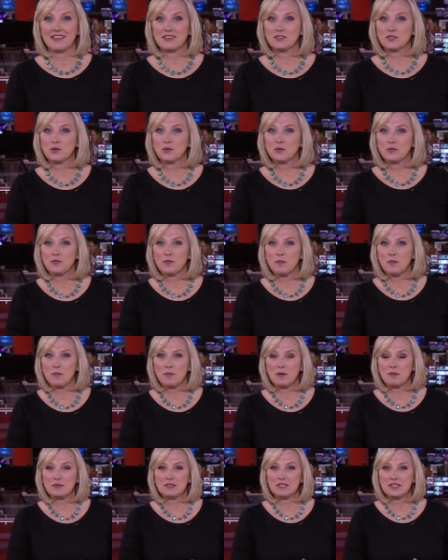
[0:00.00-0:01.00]
That's all from the
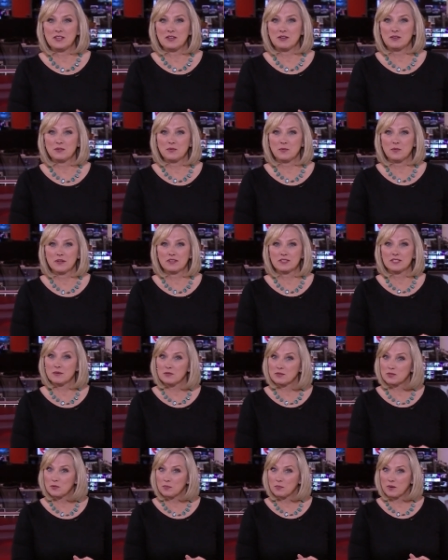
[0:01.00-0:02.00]
B B C News at One,
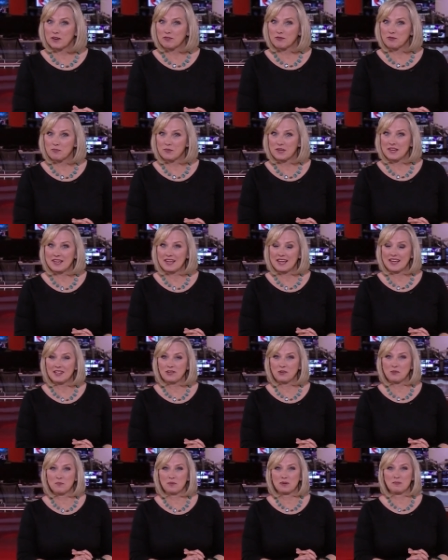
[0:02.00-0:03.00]
so it's goodbye from me.
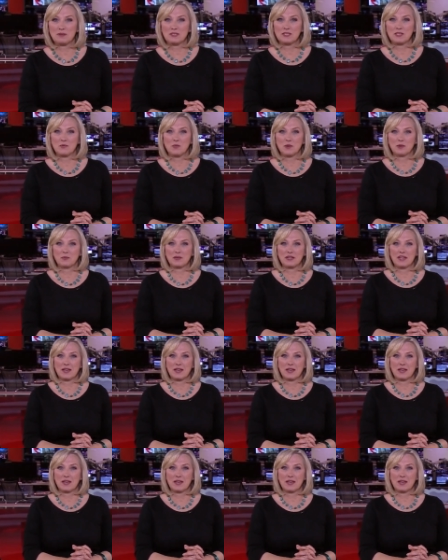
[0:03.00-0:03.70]
And on B B C One, we